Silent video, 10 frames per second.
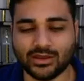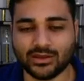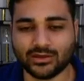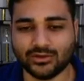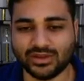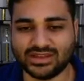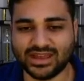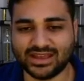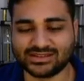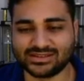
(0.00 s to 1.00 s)
Queen
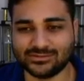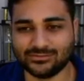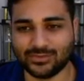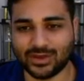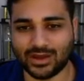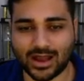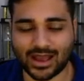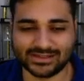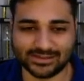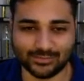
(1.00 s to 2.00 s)
takes.
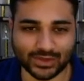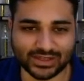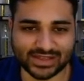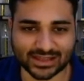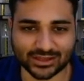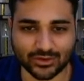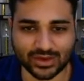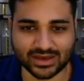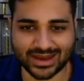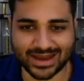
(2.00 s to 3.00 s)
I simply take the
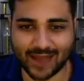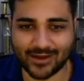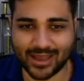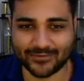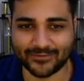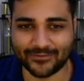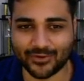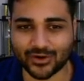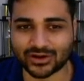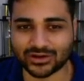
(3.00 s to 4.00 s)
queen, and now I have a
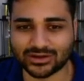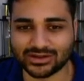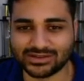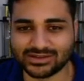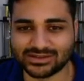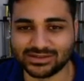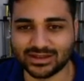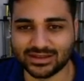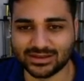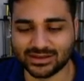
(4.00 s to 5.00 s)
fork against the
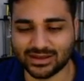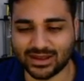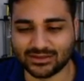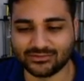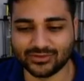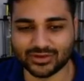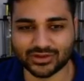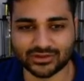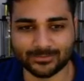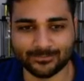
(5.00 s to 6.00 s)
king and the
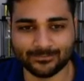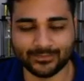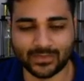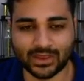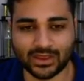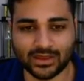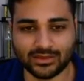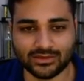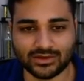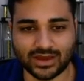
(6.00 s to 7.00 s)
rook.
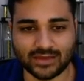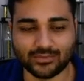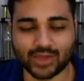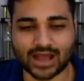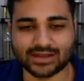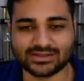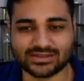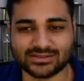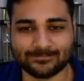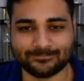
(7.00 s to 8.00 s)
The knight
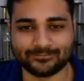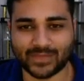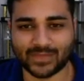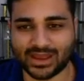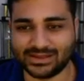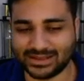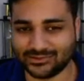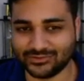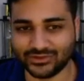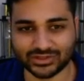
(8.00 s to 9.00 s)
blocks. I take
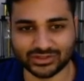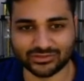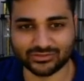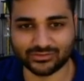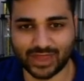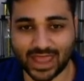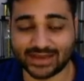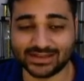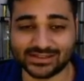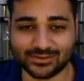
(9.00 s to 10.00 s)
the rook,
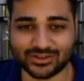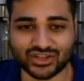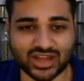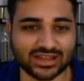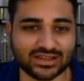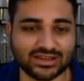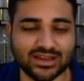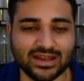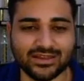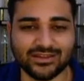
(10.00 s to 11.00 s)
and it's with check.
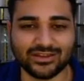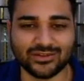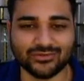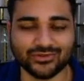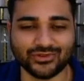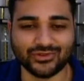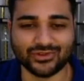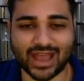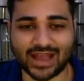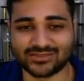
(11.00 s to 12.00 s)
The king really
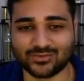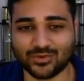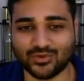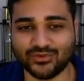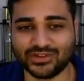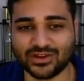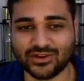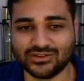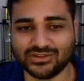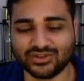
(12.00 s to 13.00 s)
only has one move to
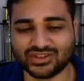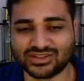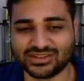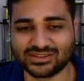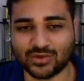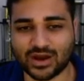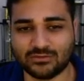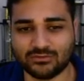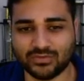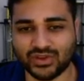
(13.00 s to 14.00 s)
go to, which is this
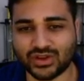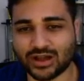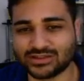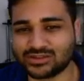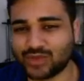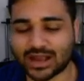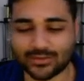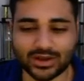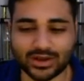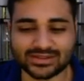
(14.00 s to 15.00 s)
square. He could also
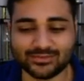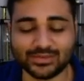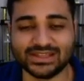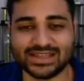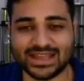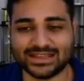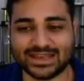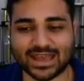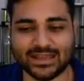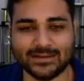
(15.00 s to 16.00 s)
block, but I'll simply take the
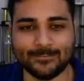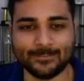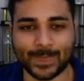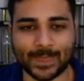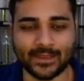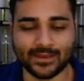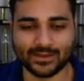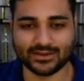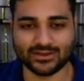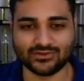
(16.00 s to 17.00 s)
knight.
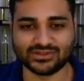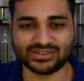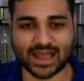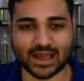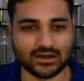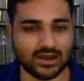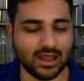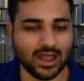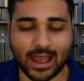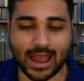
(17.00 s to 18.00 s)
King goes down,
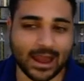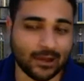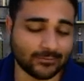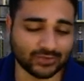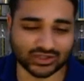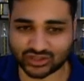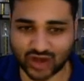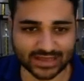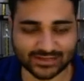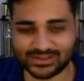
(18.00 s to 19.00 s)
and now I'm just
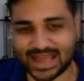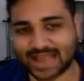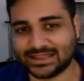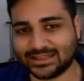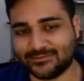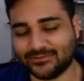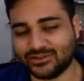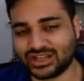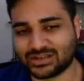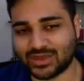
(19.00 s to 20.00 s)
trying to attack the king for a
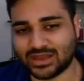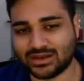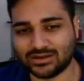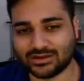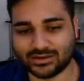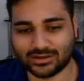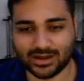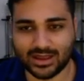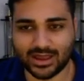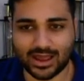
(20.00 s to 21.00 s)
checkmate.
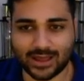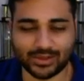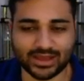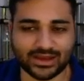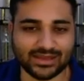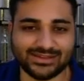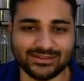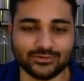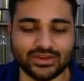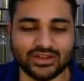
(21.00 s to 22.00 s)
I play knight
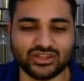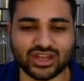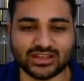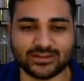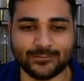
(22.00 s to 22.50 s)
c3, check.